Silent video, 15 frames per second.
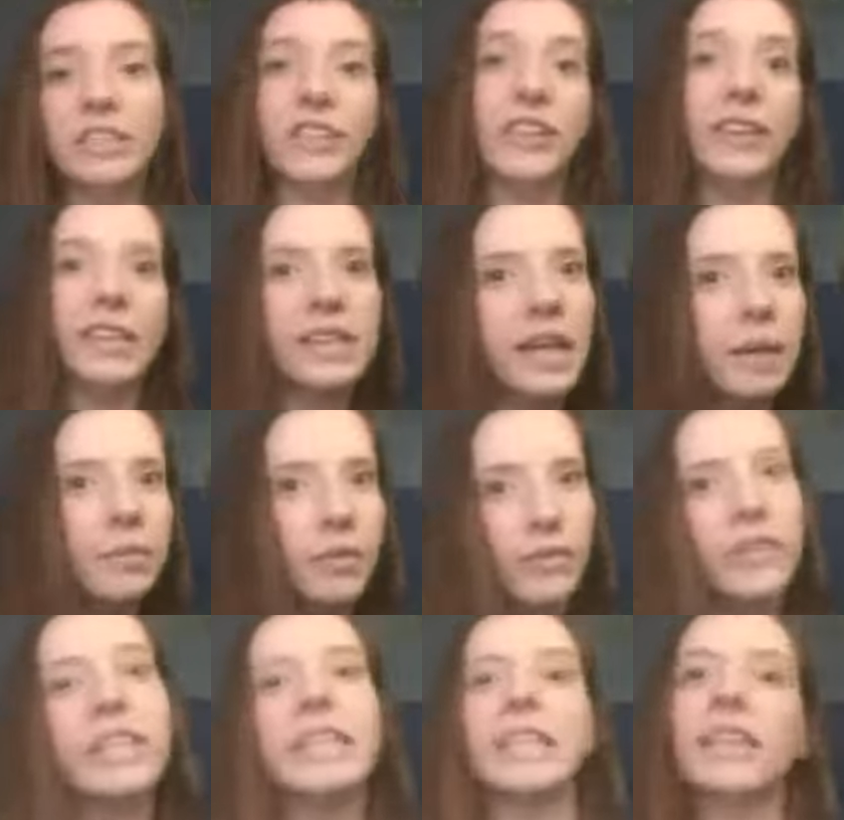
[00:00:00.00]
During this time, you
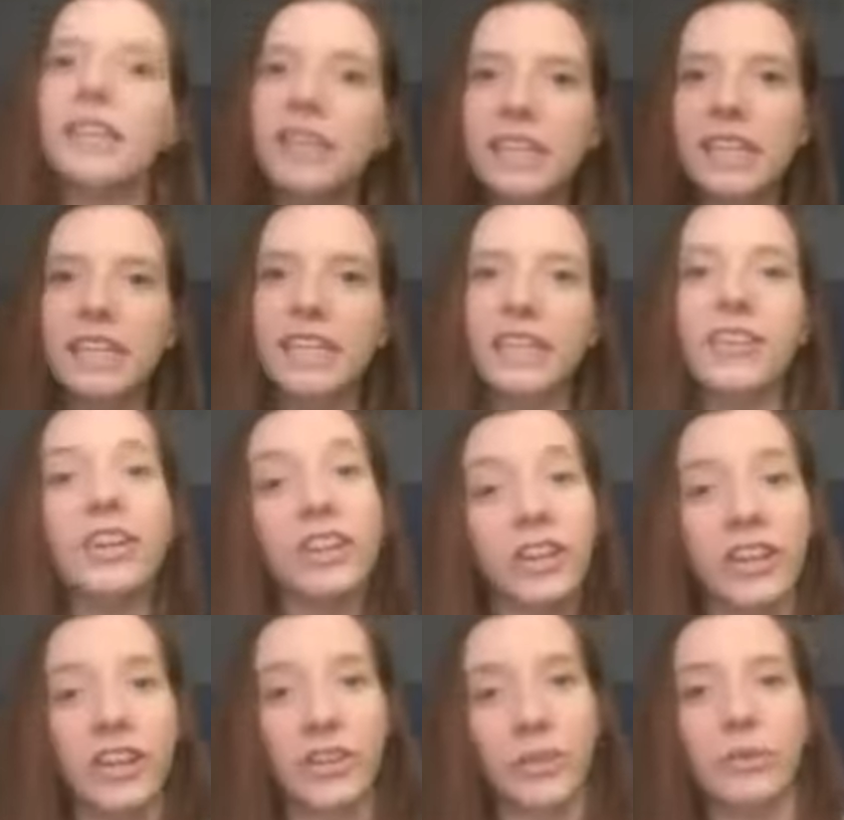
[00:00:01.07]
really see the
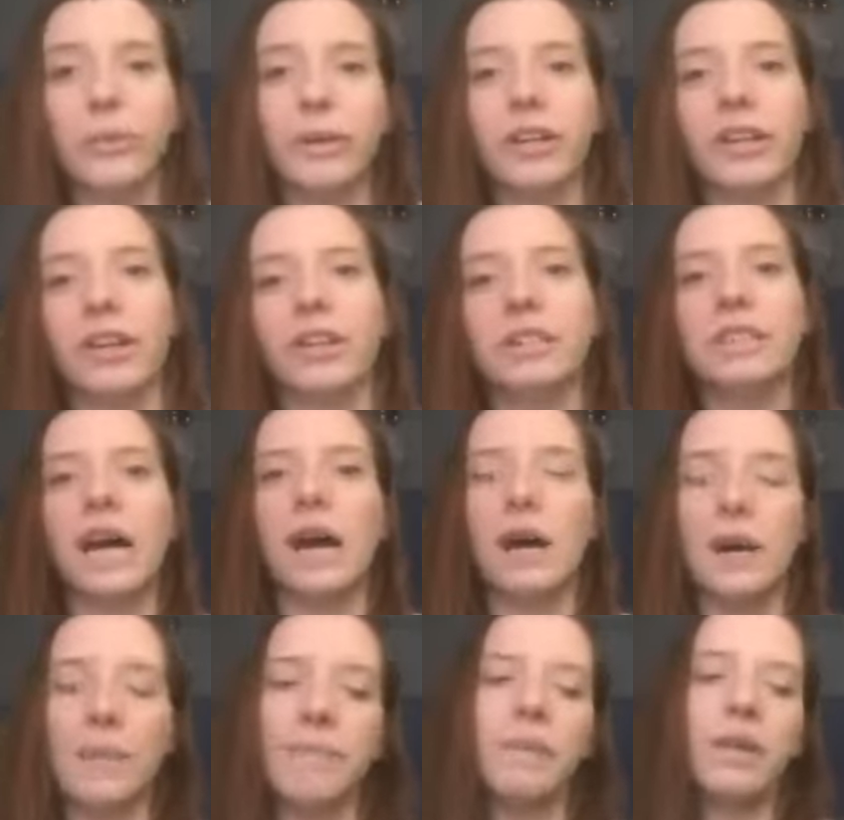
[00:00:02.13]
good in the world
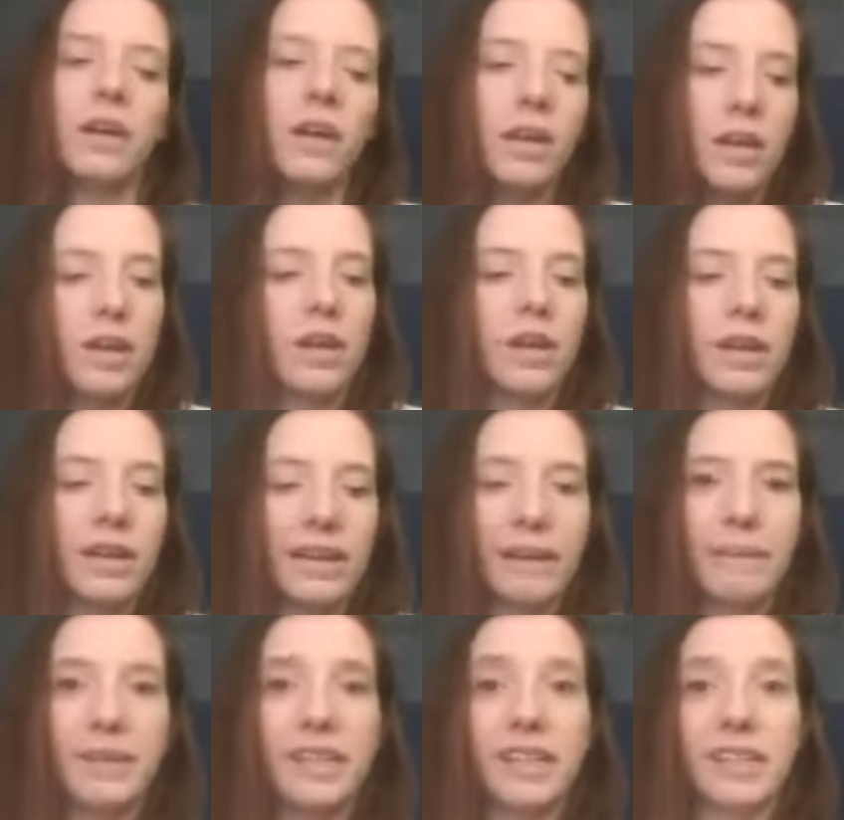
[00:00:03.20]

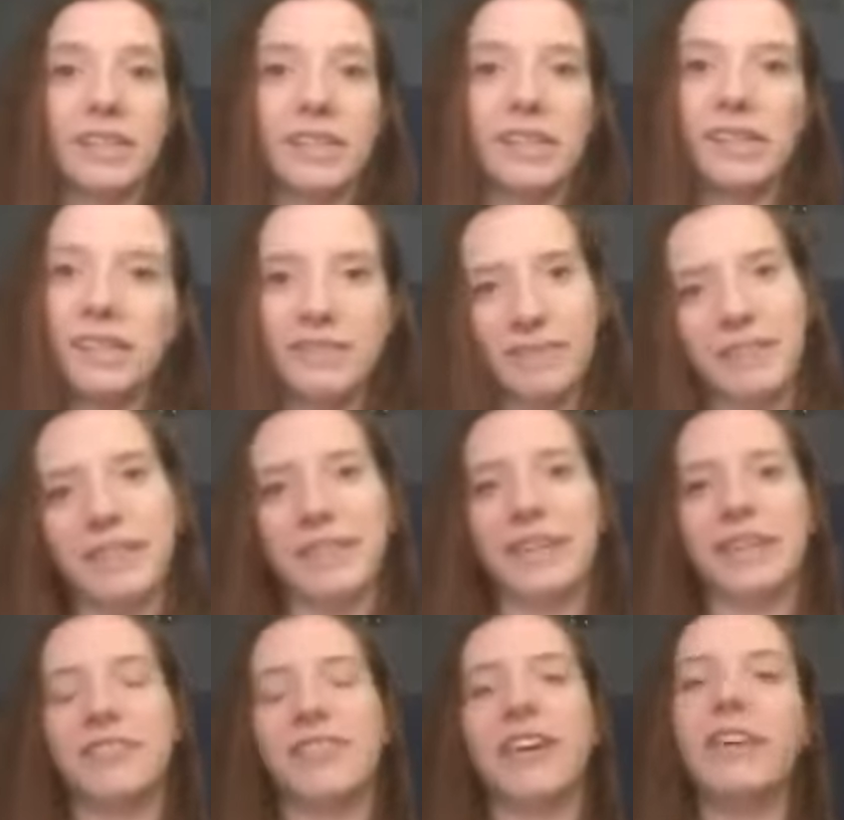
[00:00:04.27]
because
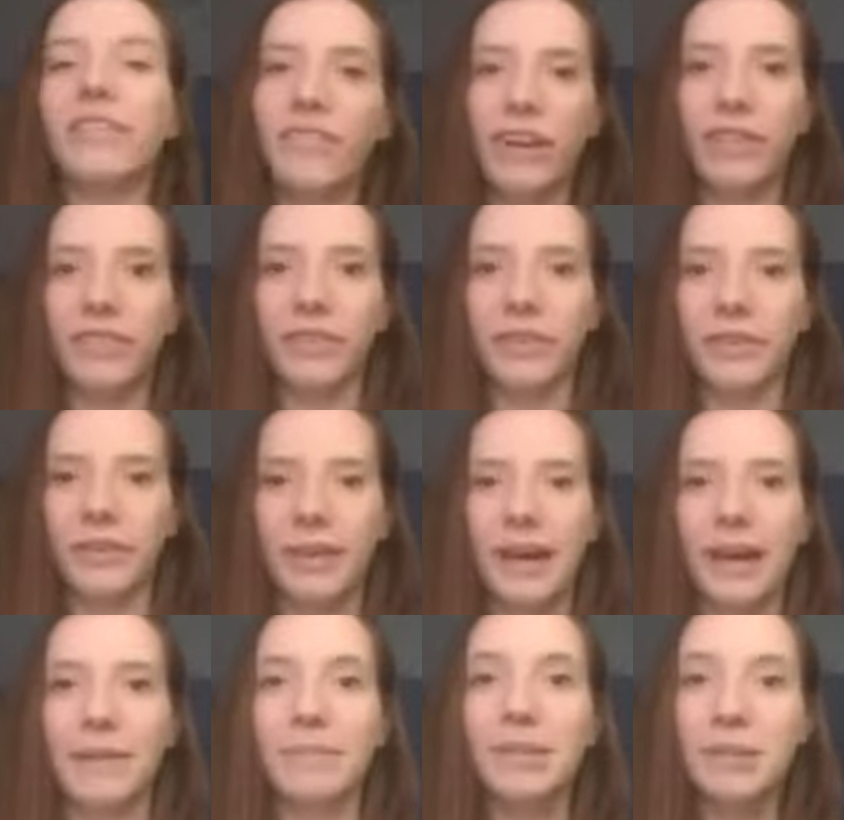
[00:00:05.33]
it's right in front of you.
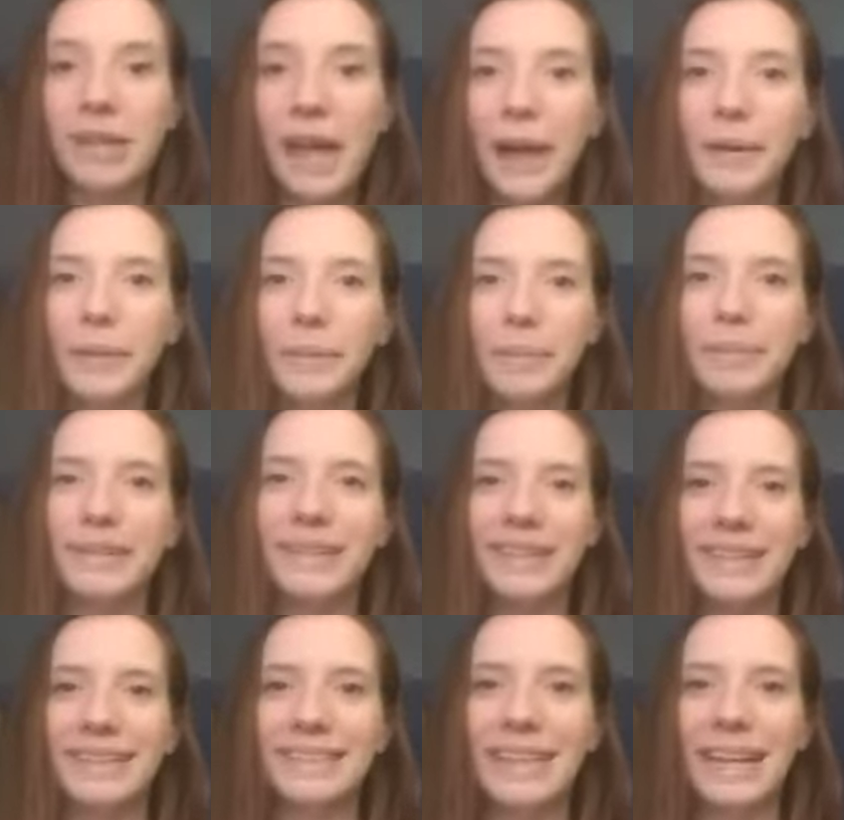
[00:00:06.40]
So it's help.
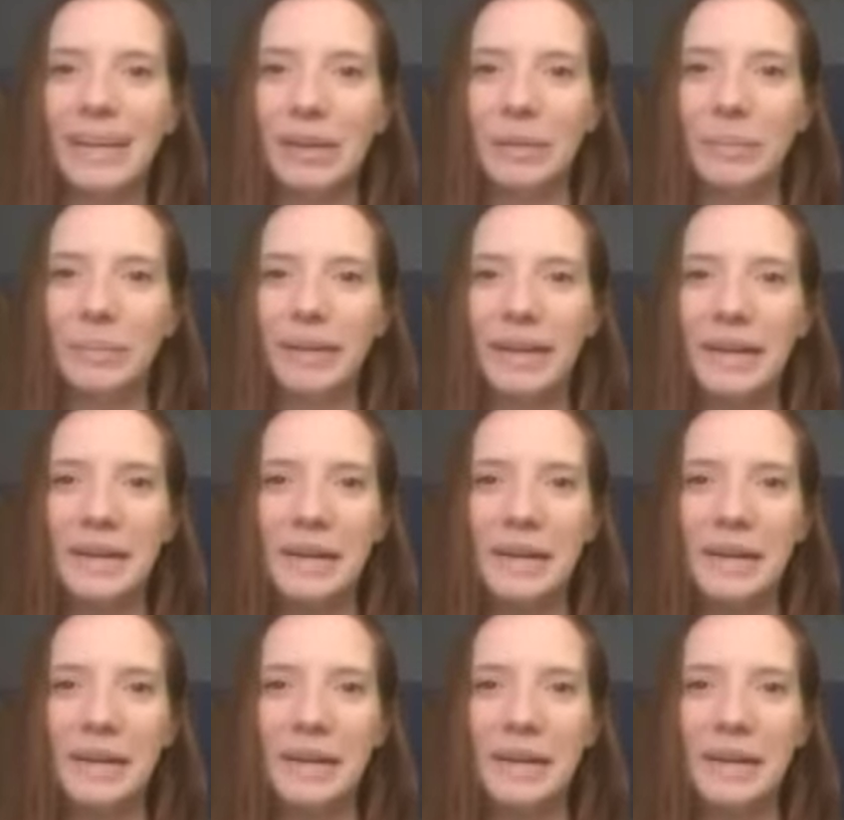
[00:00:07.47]
It's help.